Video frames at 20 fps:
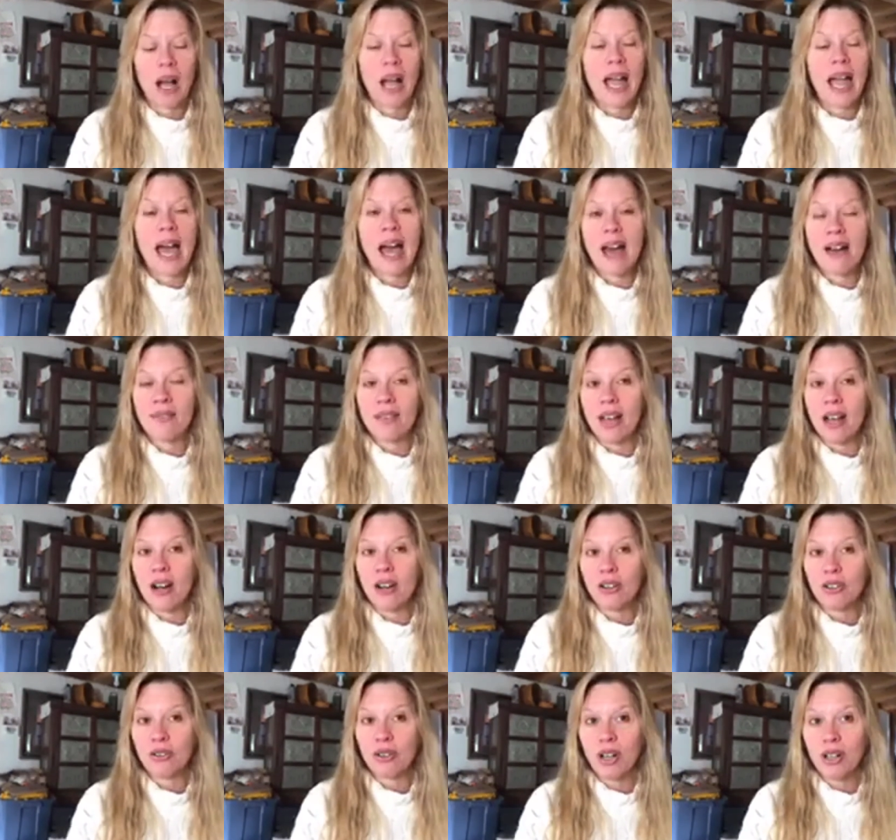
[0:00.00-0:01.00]
I have
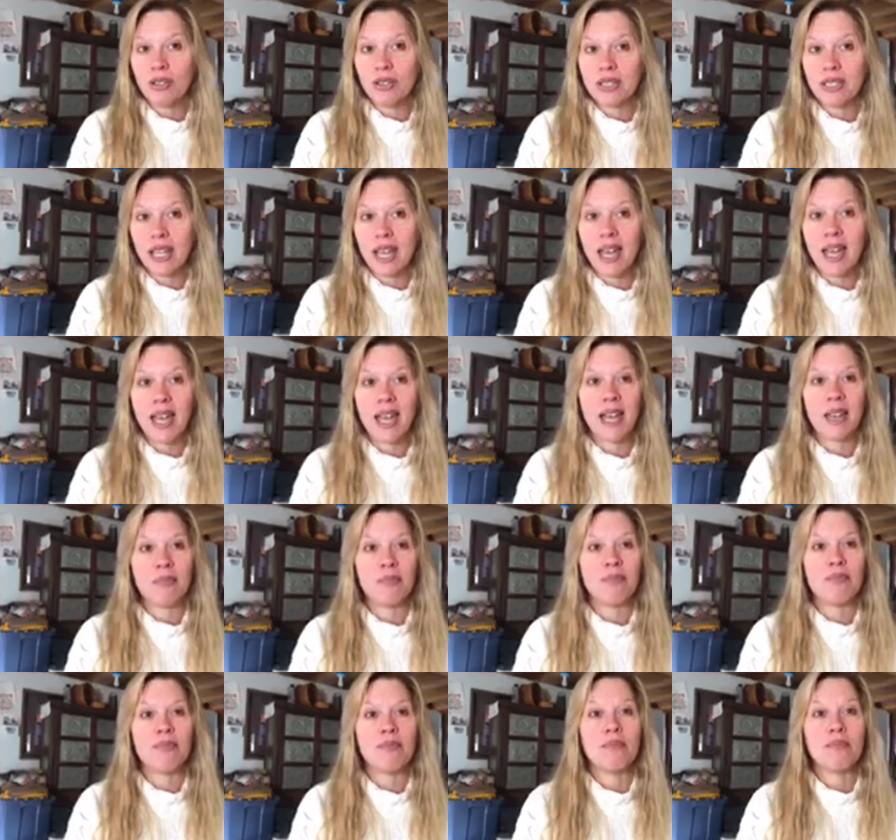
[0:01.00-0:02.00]
elk roast
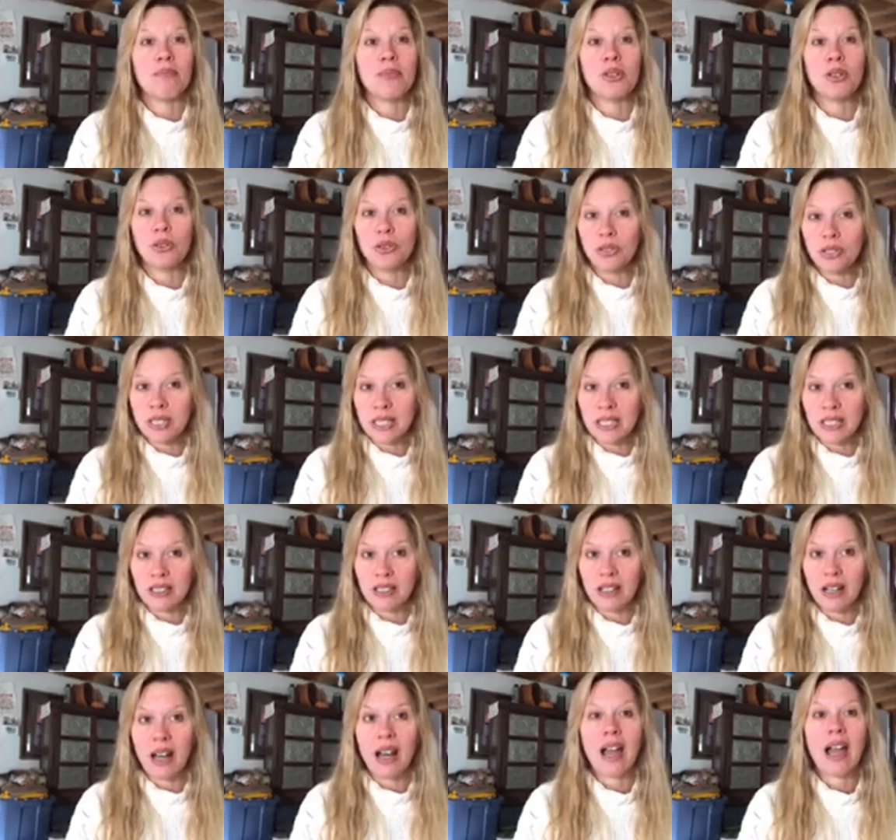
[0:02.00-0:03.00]
and mule
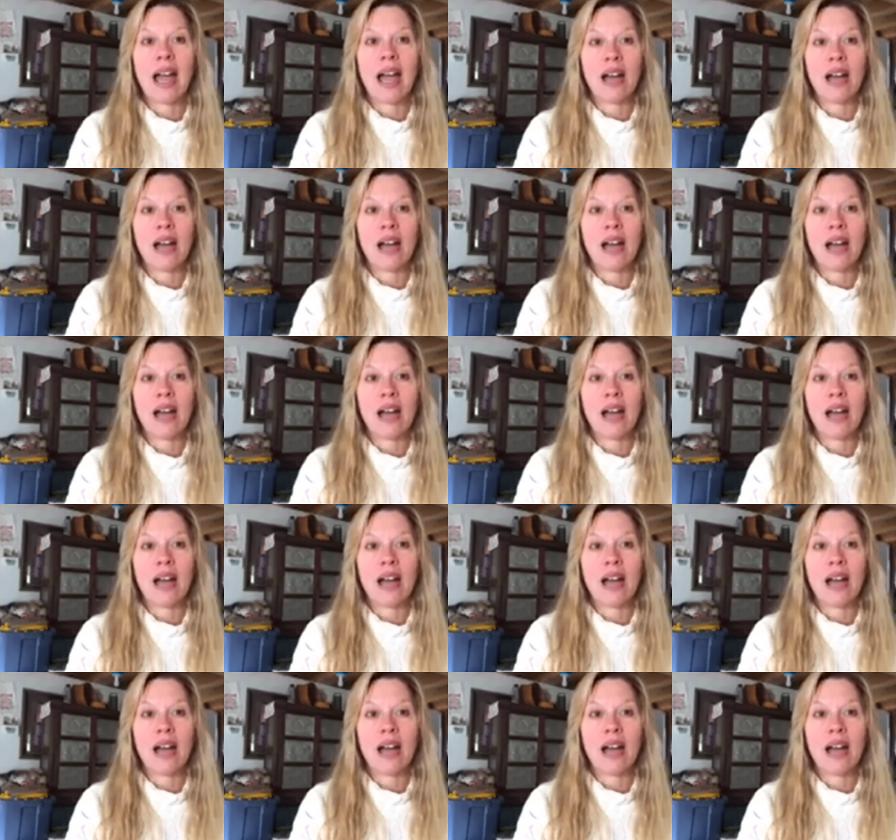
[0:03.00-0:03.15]
deer